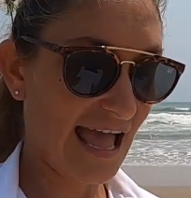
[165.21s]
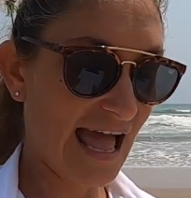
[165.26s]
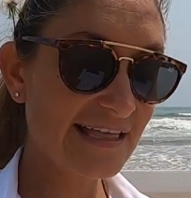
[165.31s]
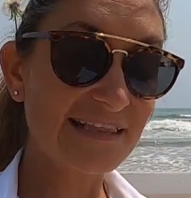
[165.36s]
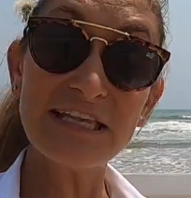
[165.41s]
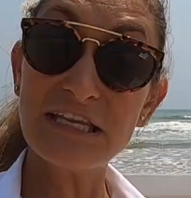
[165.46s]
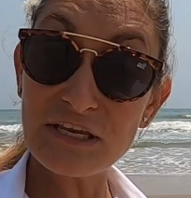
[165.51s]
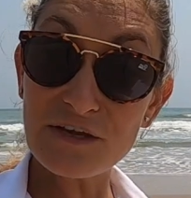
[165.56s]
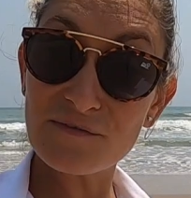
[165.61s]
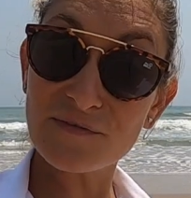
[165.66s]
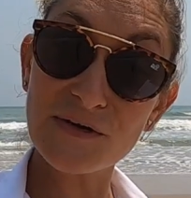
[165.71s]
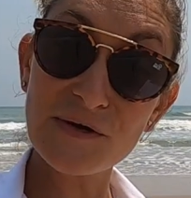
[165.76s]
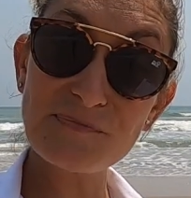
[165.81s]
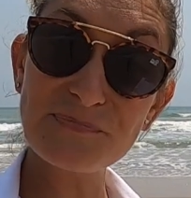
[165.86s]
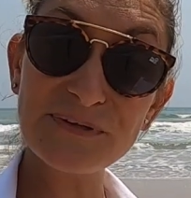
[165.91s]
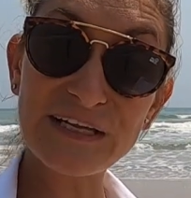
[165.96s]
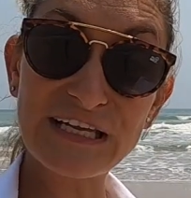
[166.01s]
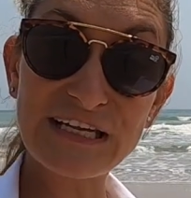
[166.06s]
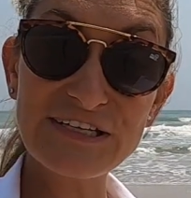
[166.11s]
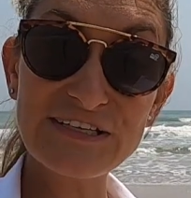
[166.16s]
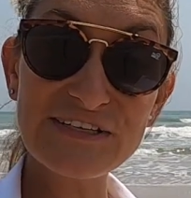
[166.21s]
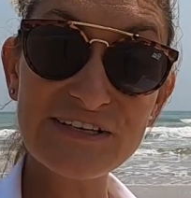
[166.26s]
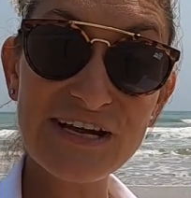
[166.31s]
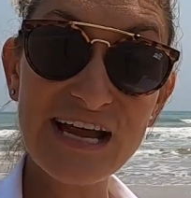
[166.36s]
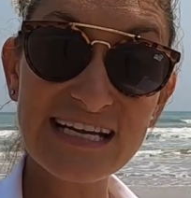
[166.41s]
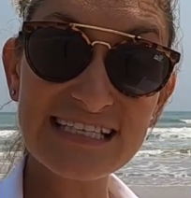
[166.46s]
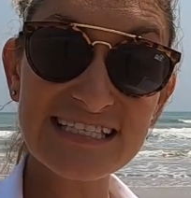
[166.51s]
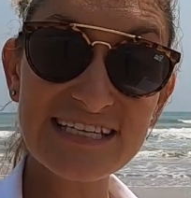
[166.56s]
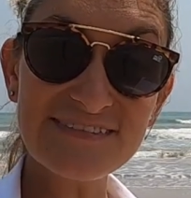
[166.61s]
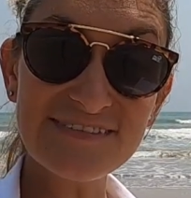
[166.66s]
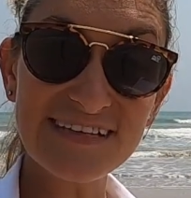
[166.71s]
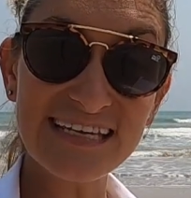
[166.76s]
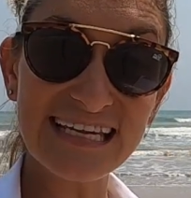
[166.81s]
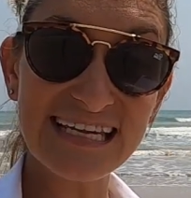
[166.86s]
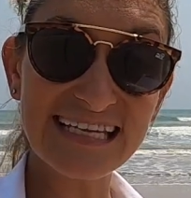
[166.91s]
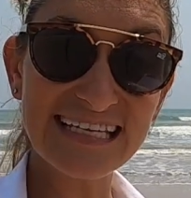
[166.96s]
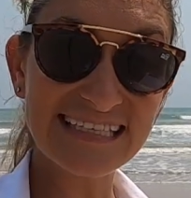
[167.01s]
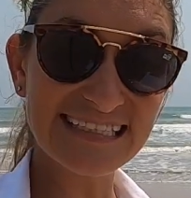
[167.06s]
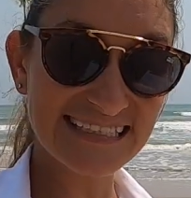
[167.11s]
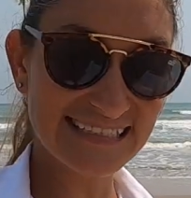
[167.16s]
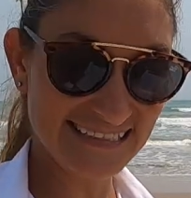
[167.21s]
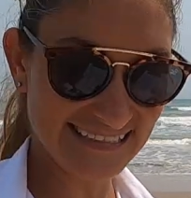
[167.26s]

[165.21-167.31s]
and then you've completed your activity.